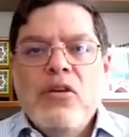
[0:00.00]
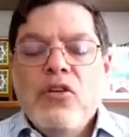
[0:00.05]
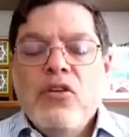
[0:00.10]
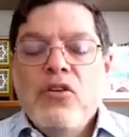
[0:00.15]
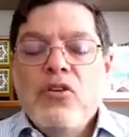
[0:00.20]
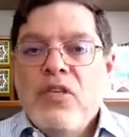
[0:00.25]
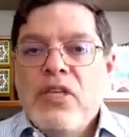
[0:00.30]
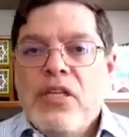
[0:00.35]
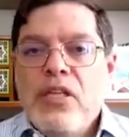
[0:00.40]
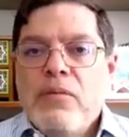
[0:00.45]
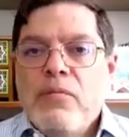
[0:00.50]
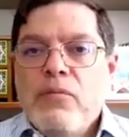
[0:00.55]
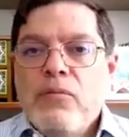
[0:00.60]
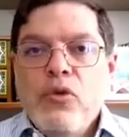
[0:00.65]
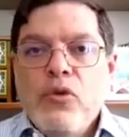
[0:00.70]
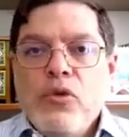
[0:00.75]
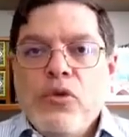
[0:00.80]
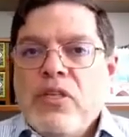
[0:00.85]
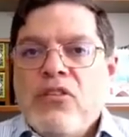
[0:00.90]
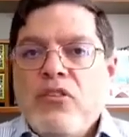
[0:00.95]
You see the
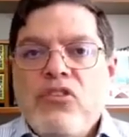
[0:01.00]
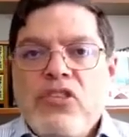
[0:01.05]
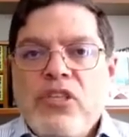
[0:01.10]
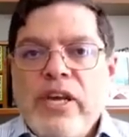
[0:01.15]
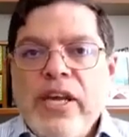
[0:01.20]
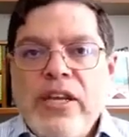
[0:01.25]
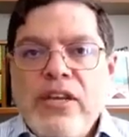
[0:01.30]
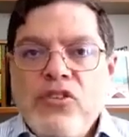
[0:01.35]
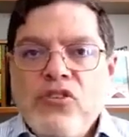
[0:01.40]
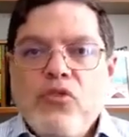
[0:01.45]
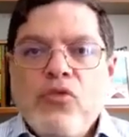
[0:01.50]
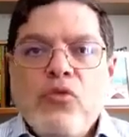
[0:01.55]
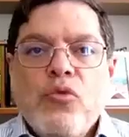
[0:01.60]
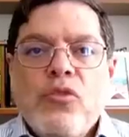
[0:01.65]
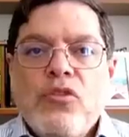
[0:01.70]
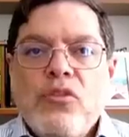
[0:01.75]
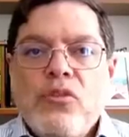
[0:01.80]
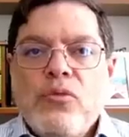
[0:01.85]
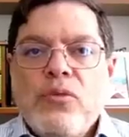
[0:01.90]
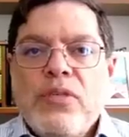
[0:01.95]
mood has changed
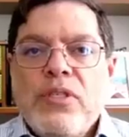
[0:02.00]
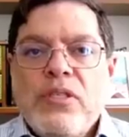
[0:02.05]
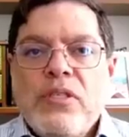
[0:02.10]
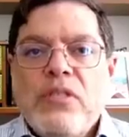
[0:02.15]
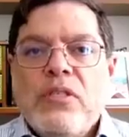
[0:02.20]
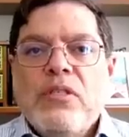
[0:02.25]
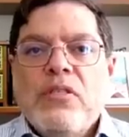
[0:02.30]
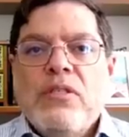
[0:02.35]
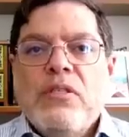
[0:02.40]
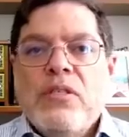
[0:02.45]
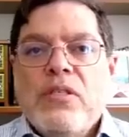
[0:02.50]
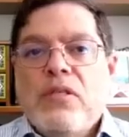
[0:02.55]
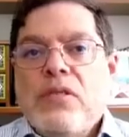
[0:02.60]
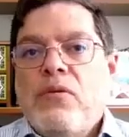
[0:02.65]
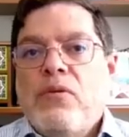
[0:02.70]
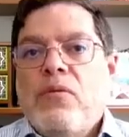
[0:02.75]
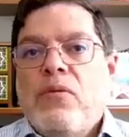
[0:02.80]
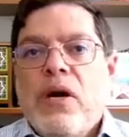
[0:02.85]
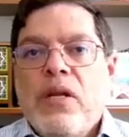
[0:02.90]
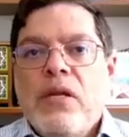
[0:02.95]
towards the resistance in
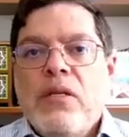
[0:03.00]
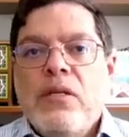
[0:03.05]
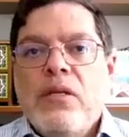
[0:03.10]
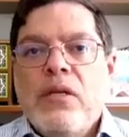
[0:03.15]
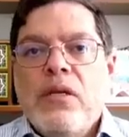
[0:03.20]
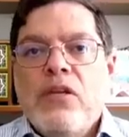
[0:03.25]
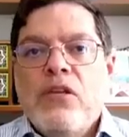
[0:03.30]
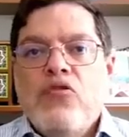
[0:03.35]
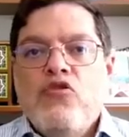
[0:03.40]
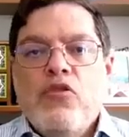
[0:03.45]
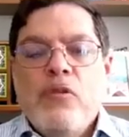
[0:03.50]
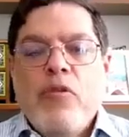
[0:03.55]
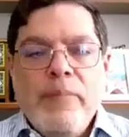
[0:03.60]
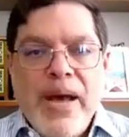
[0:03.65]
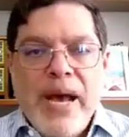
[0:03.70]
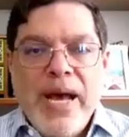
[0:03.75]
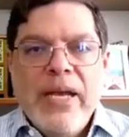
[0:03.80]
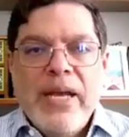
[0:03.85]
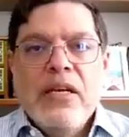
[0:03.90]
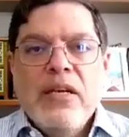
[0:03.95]
Iran
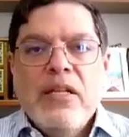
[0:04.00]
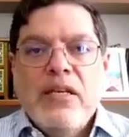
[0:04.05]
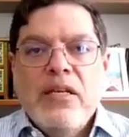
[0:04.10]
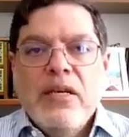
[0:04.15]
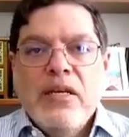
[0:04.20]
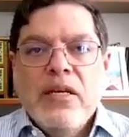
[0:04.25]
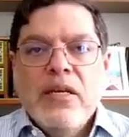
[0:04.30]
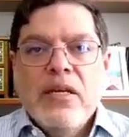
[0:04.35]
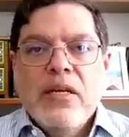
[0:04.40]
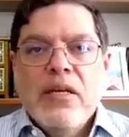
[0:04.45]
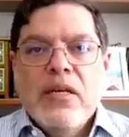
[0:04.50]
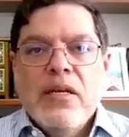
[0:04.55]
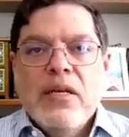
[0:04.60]
dramatically.